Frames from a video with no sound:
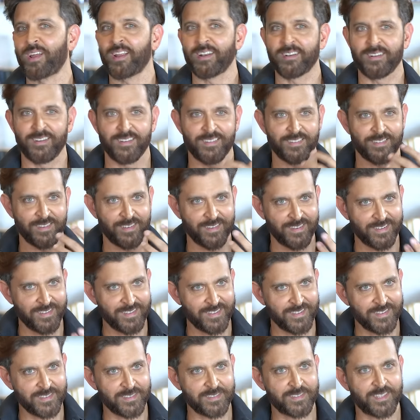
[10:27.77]
And
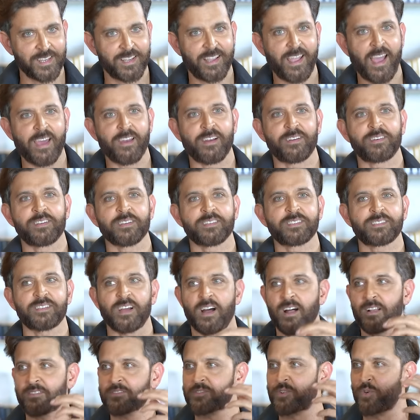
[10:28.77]
the character
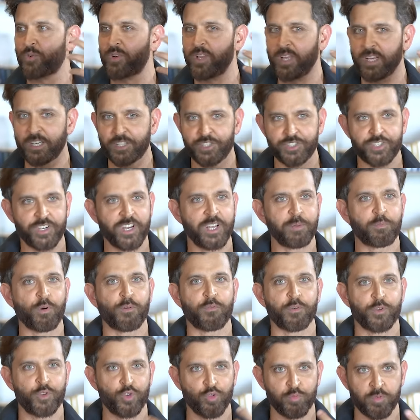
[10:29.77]
starts to take shape
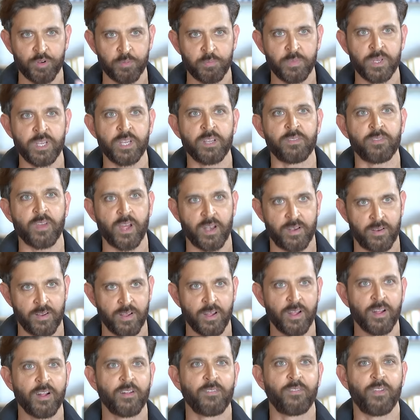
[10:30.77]
of a human being that,
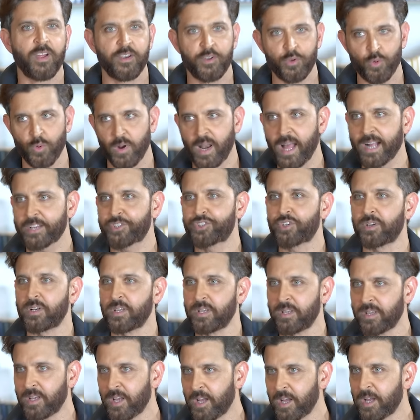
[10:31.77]
that you would
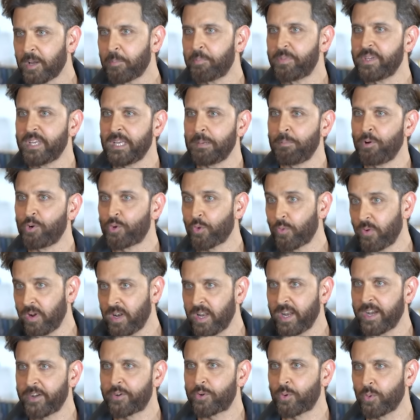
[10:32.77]
actually be able to
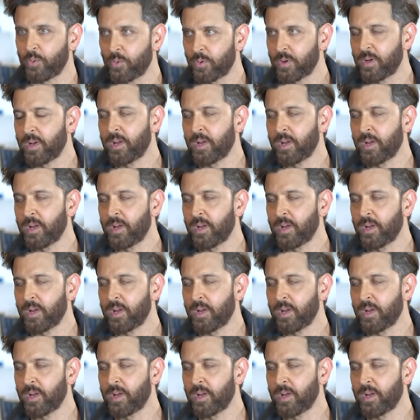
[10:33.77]
relate to.